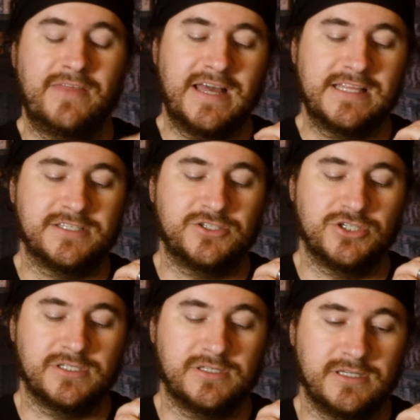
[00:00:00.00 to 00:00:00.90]
And that's
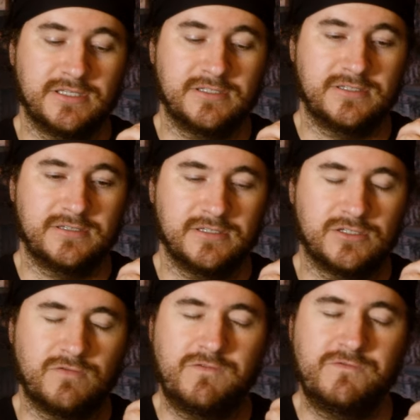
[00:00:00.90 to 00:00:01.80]
just,
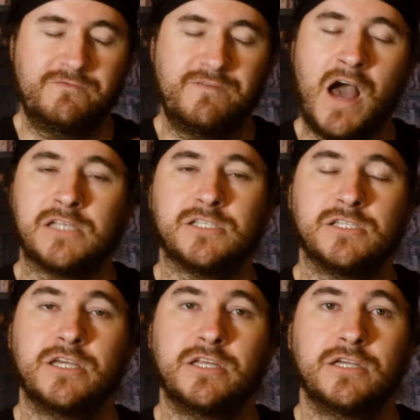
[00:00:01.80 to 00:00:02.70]
it's
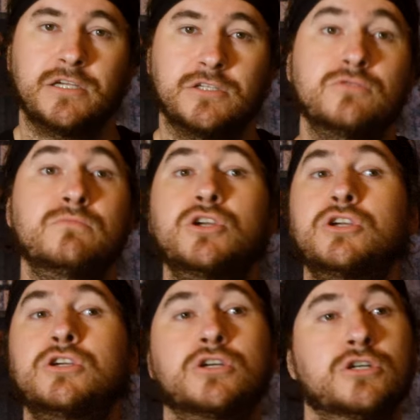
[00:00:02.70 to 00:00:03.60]
fascinating to
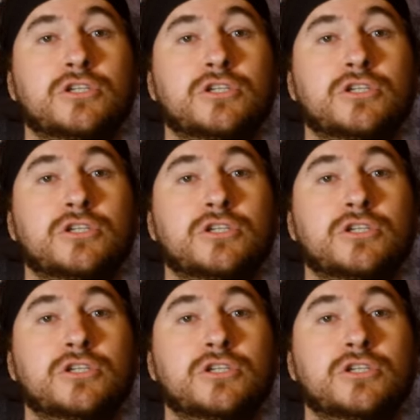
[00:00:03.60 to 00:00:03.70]
me.